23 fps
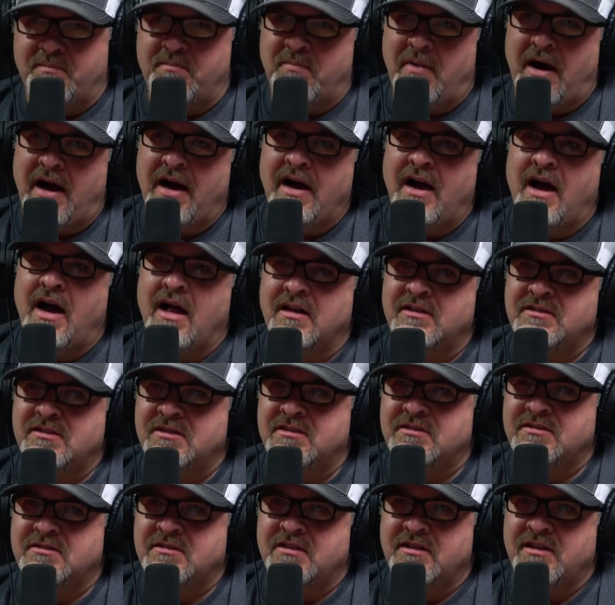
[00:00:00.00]

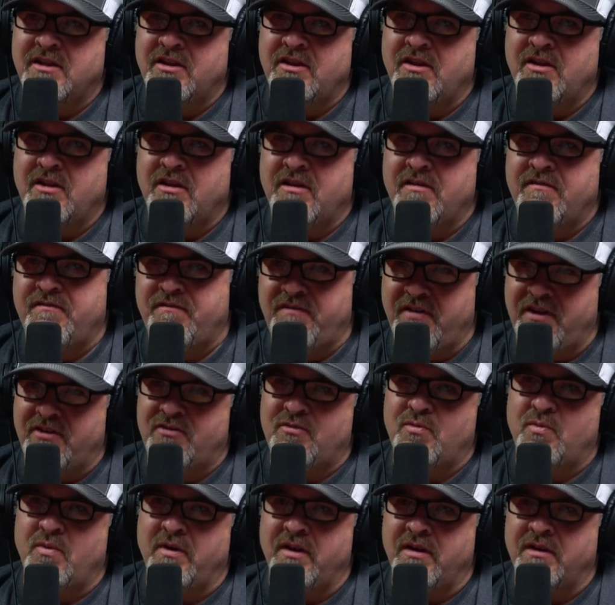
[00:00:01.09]
biologist
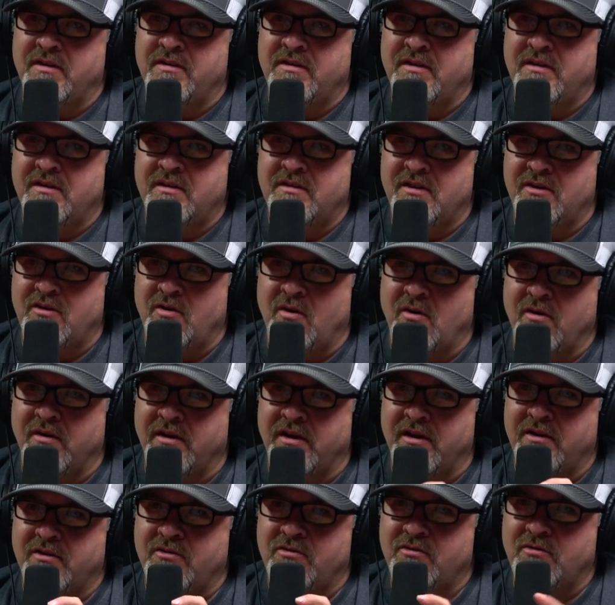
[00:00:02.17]
fish with to
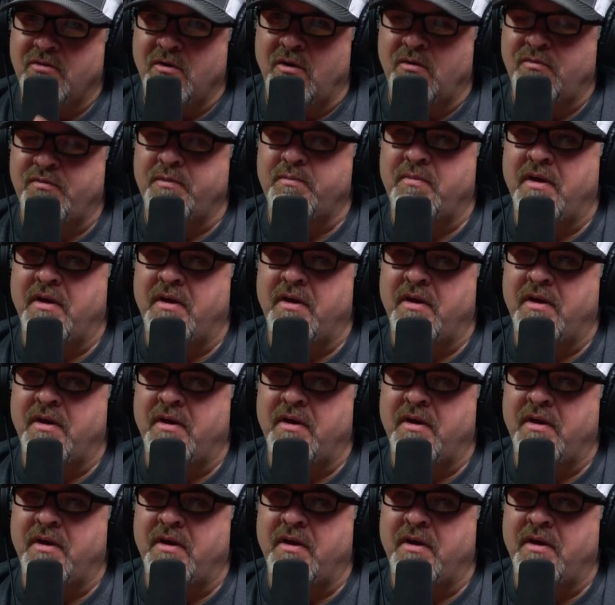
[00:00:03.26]
target trophy